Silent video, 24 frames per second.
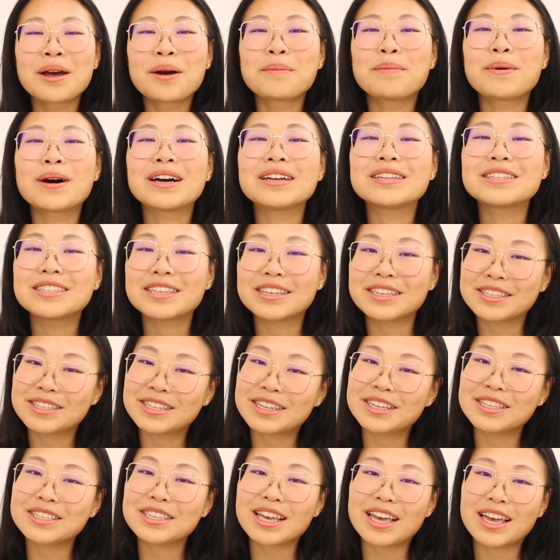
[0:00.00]
But
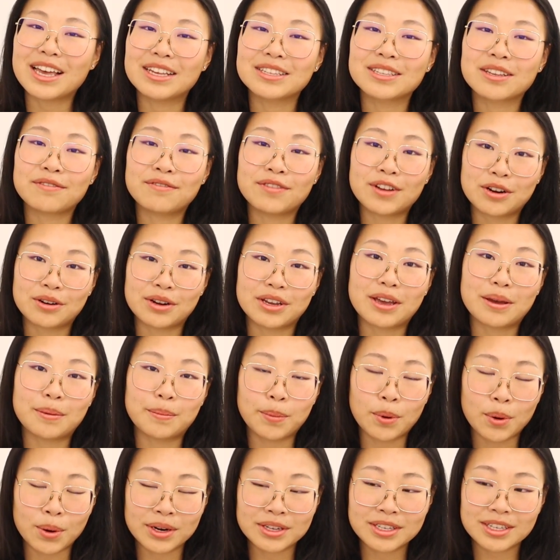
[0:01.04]
distance is very
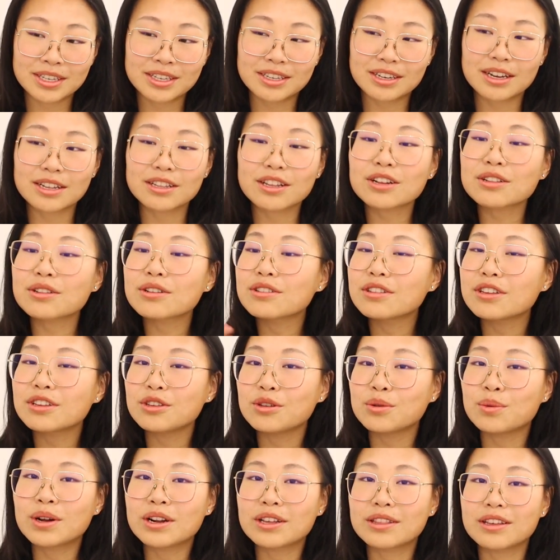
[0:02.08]
important. Another thing
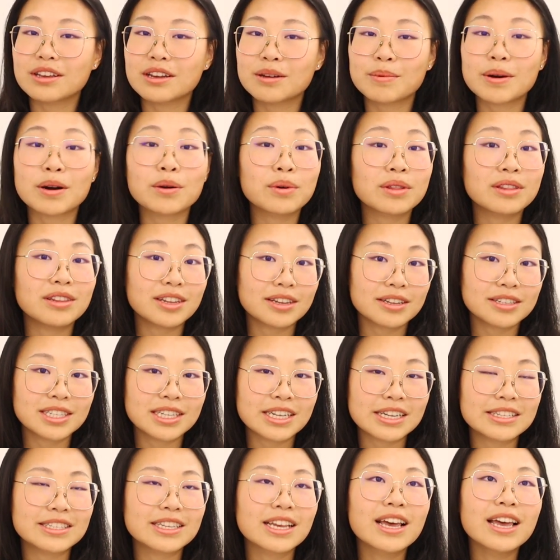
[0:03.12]
you want to think about with
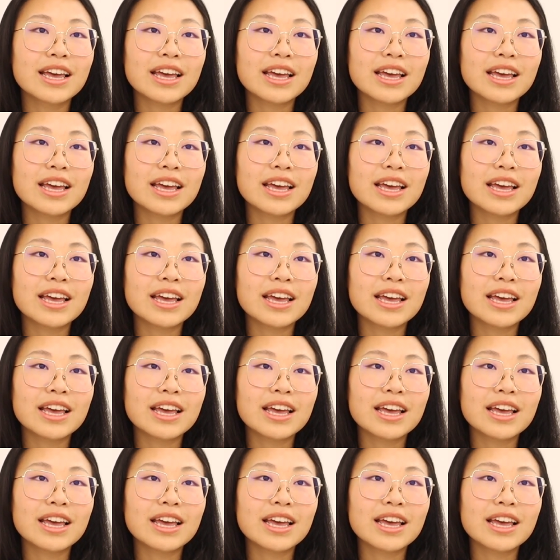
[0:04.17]
distance